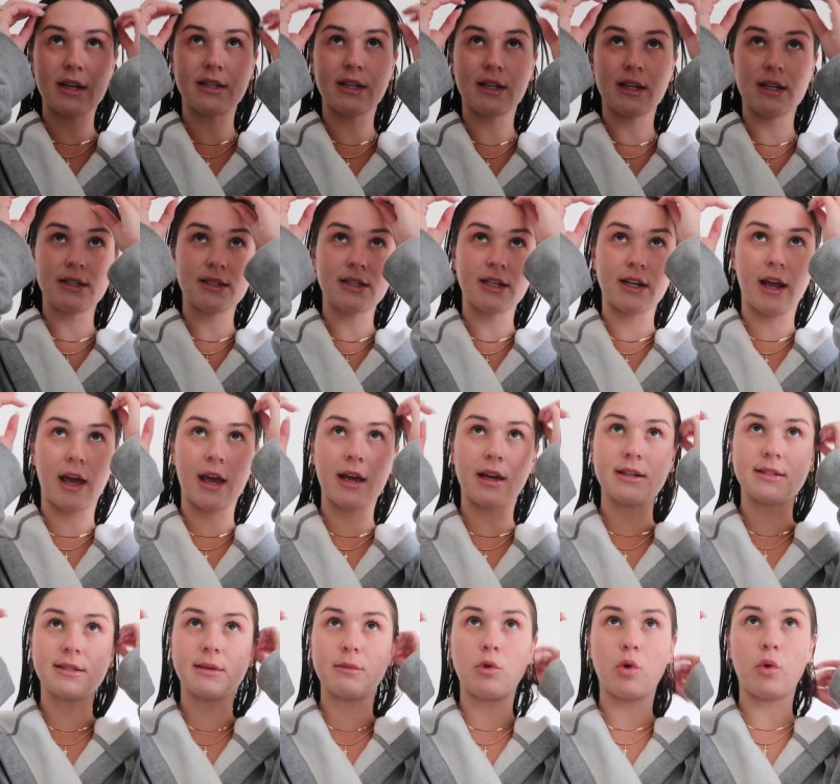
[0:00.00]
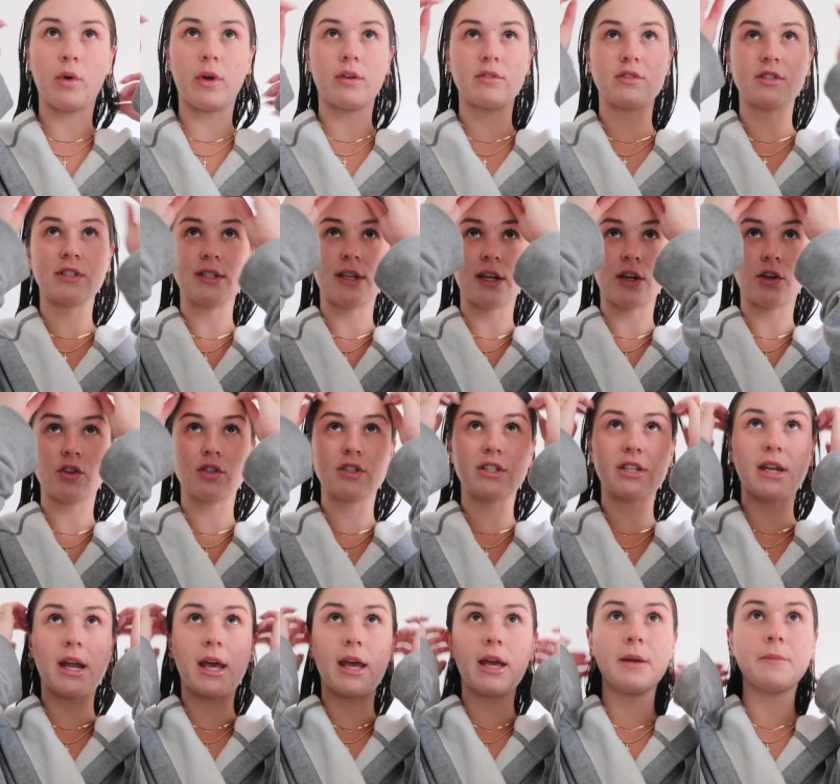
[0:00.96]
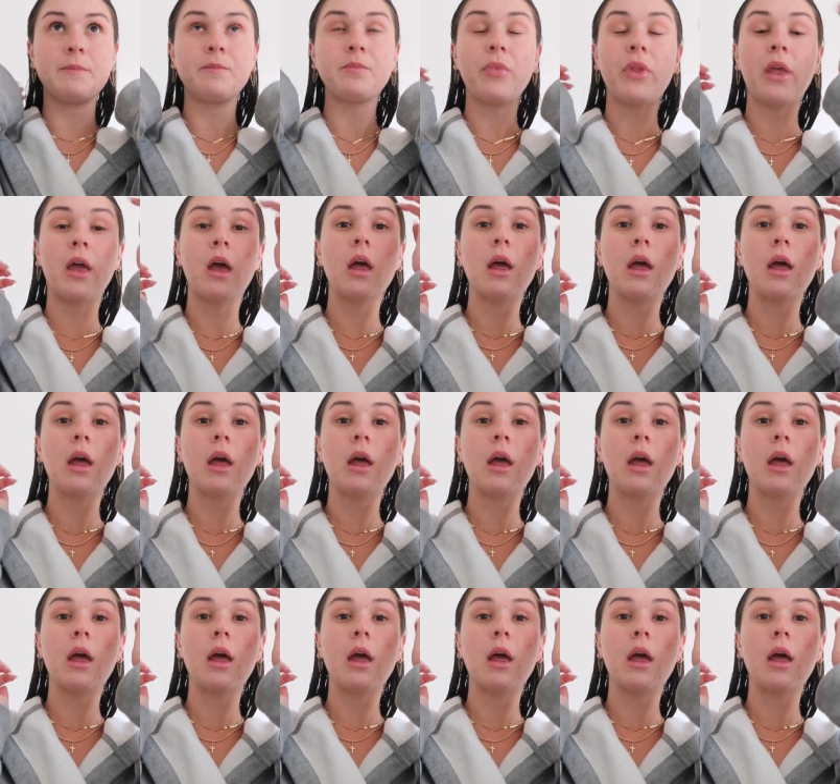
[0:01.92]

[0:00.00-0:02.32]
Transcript: I did it today because I'm going out to dinner tonight,